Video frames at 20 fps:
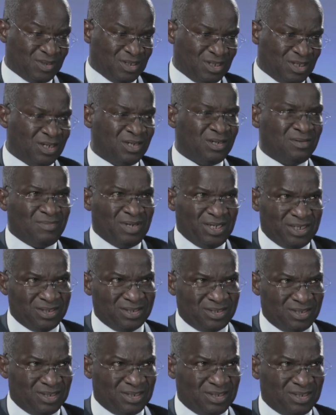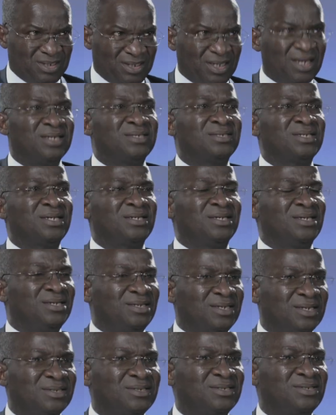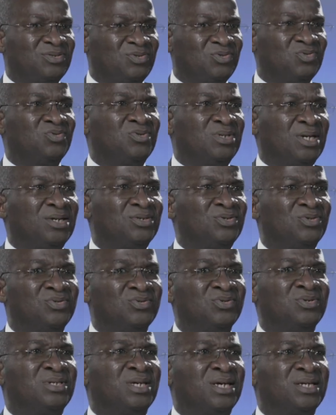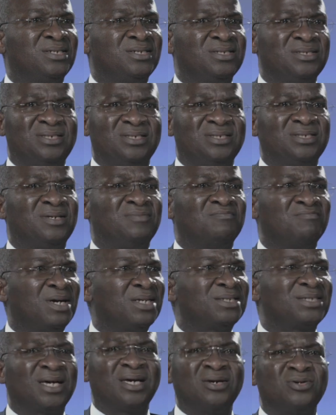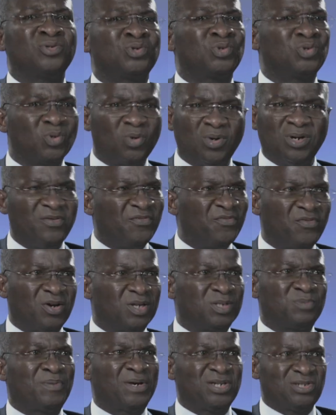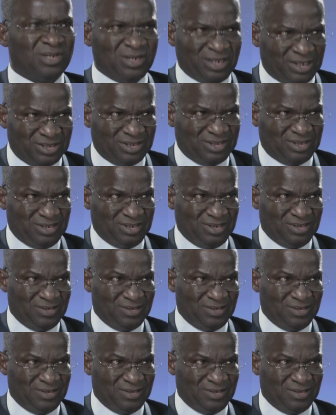In medicine, there are certain cases too that you know that this is a matter solely for a specialist